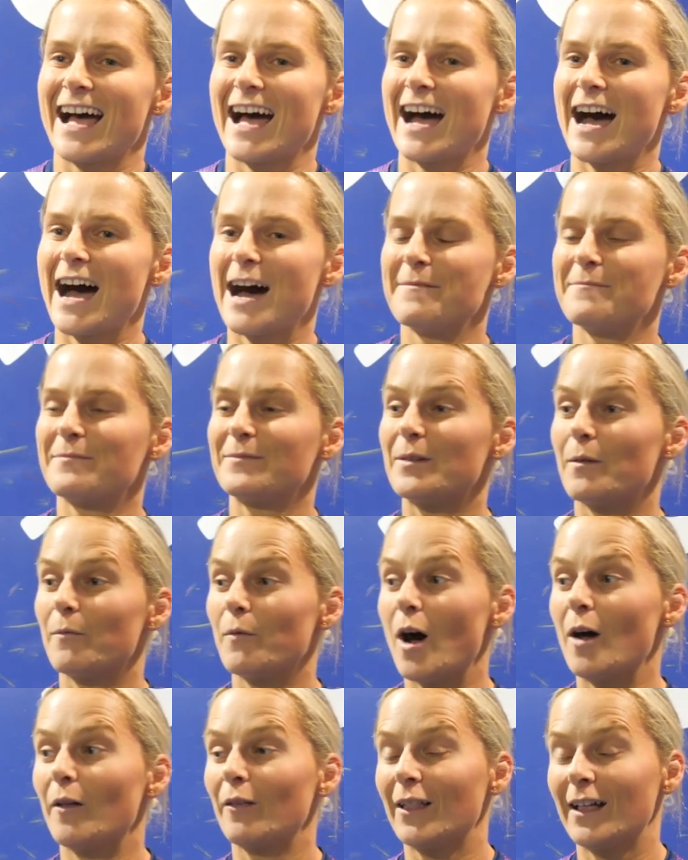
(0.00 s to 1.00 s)
Um,
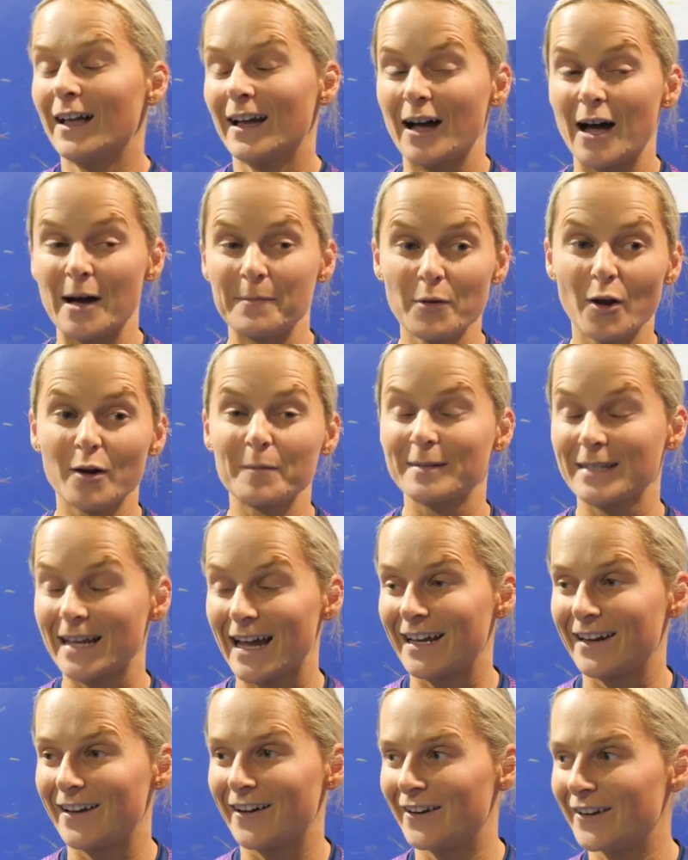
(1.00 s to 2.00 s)
well, I'm not a
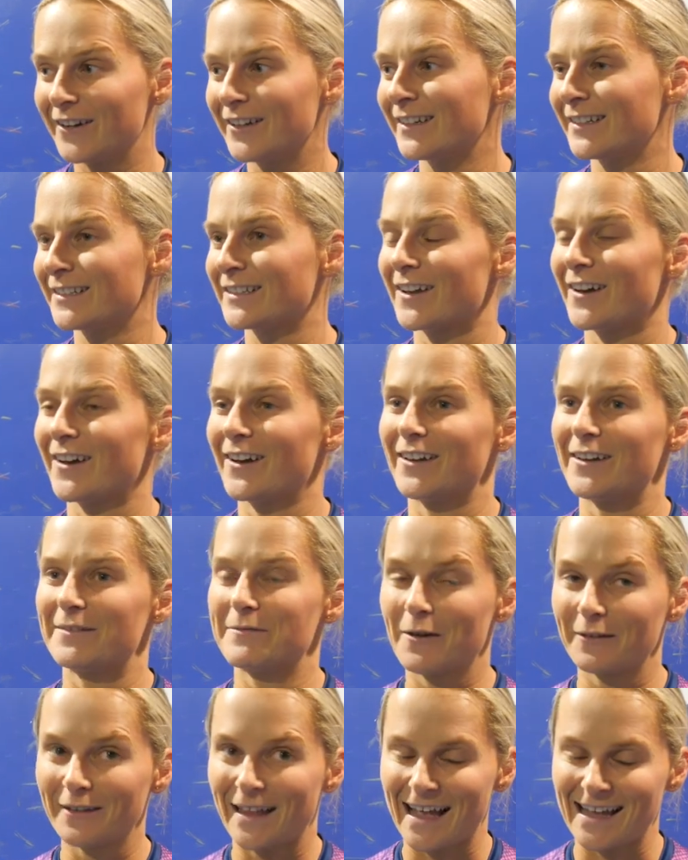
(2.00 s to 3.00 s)
potato, so I'm
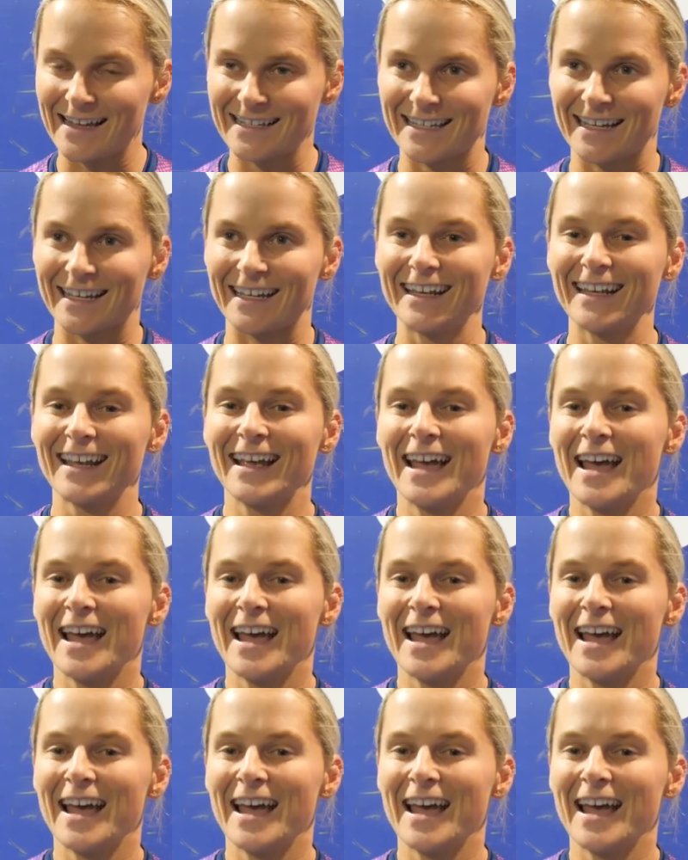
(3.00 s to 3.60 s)
not lazy.